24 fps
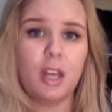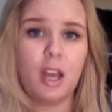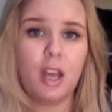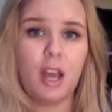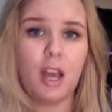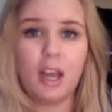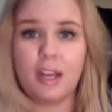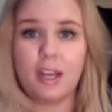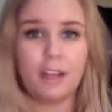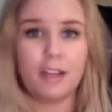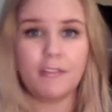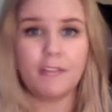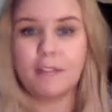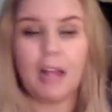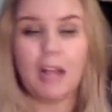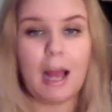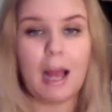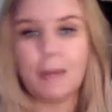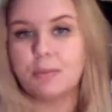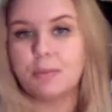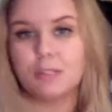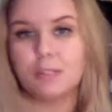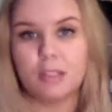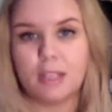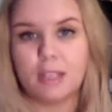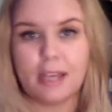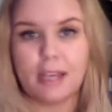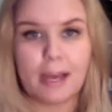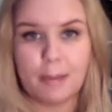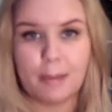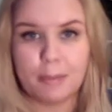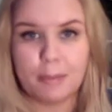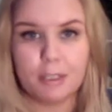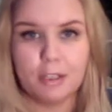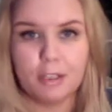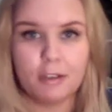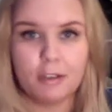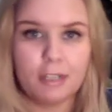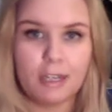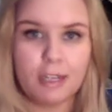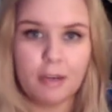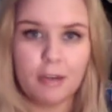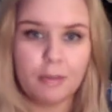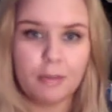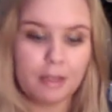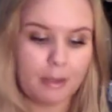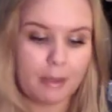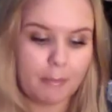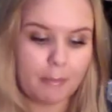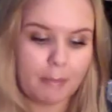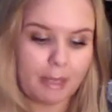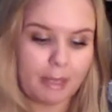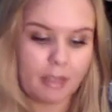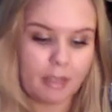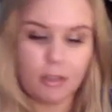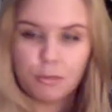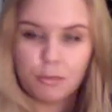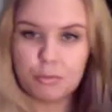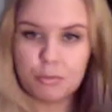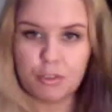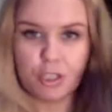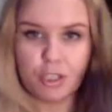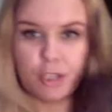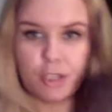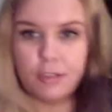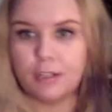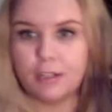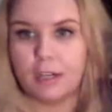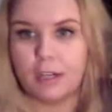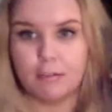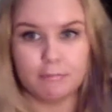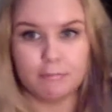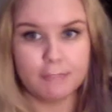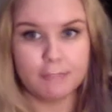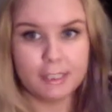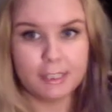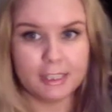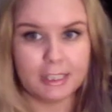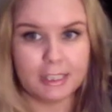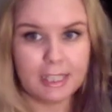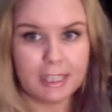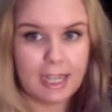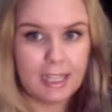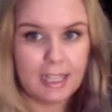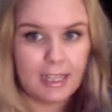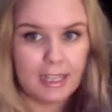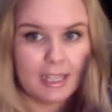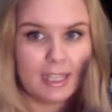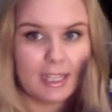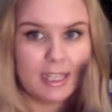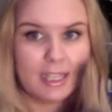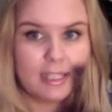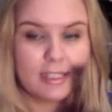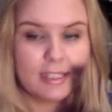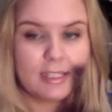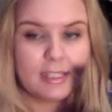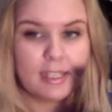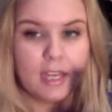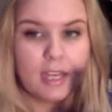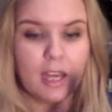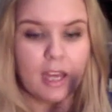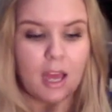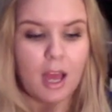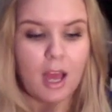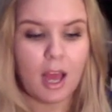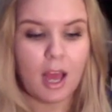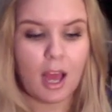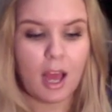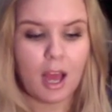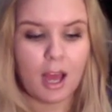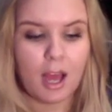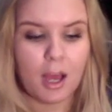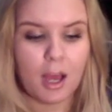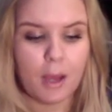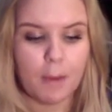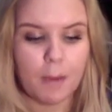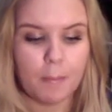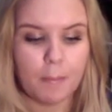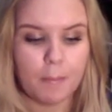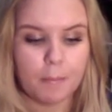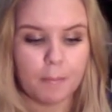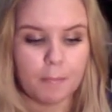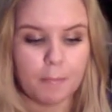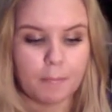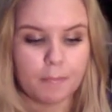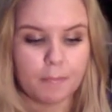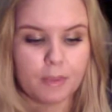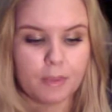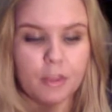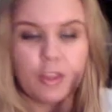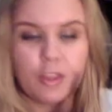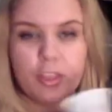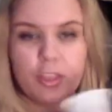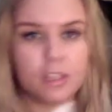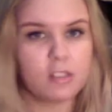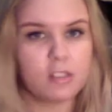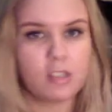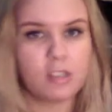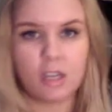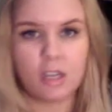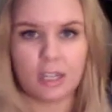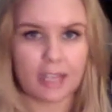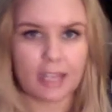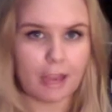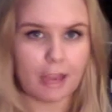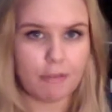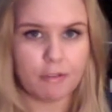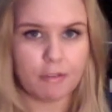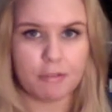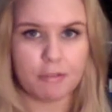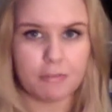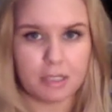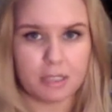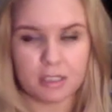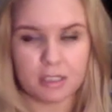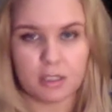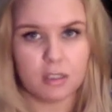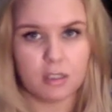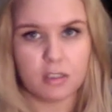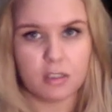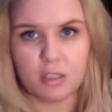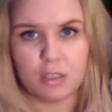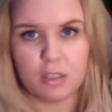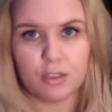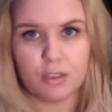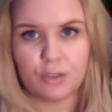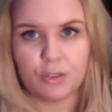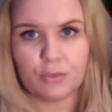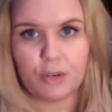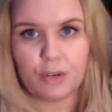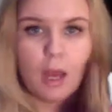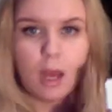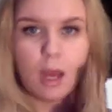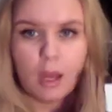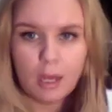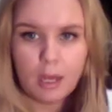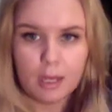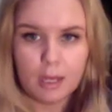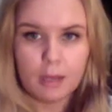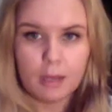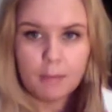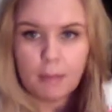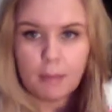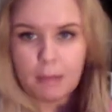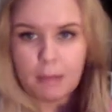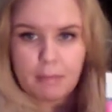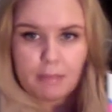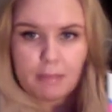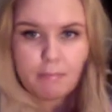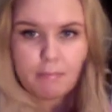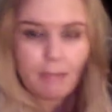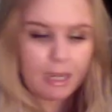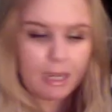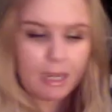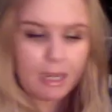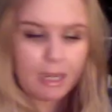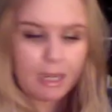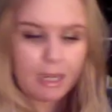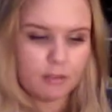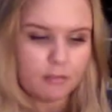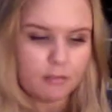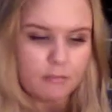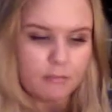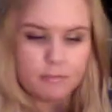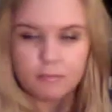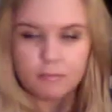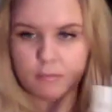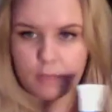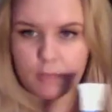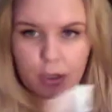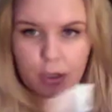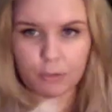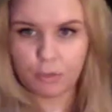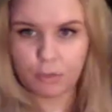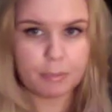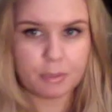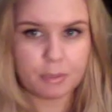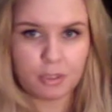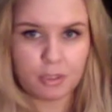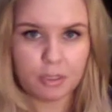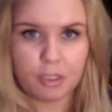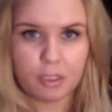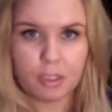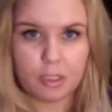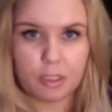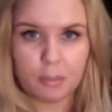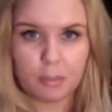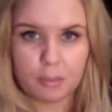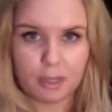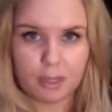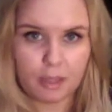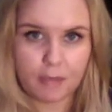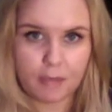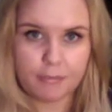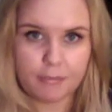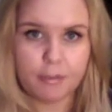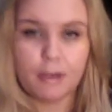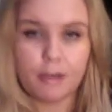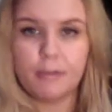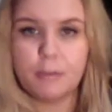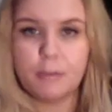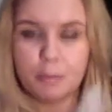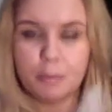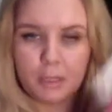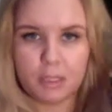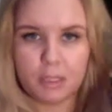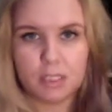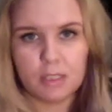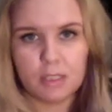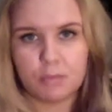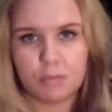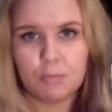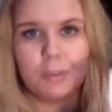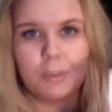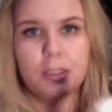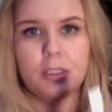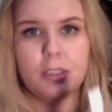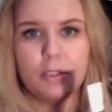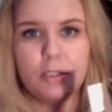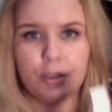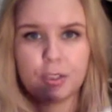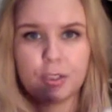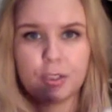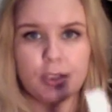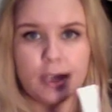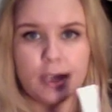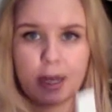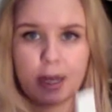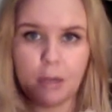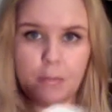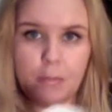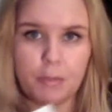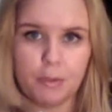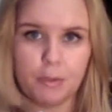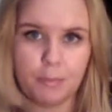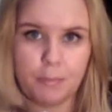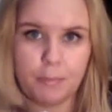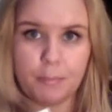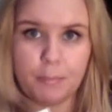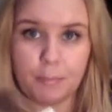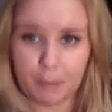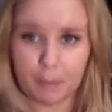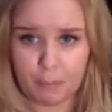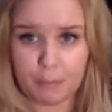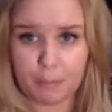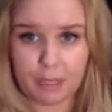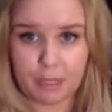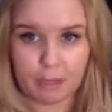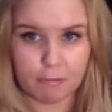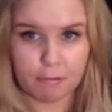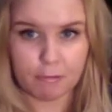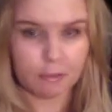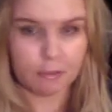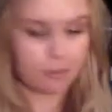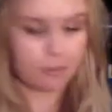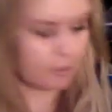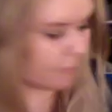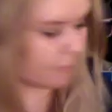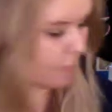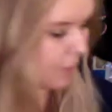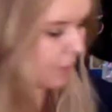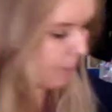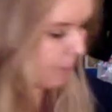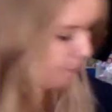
and I felt absolutely happy going out without makeup, so I really like this. Nothing's going to get rid of my dark circles forever. I mean, mine are absolutely going to be there forever, but this really does help the appearance of them.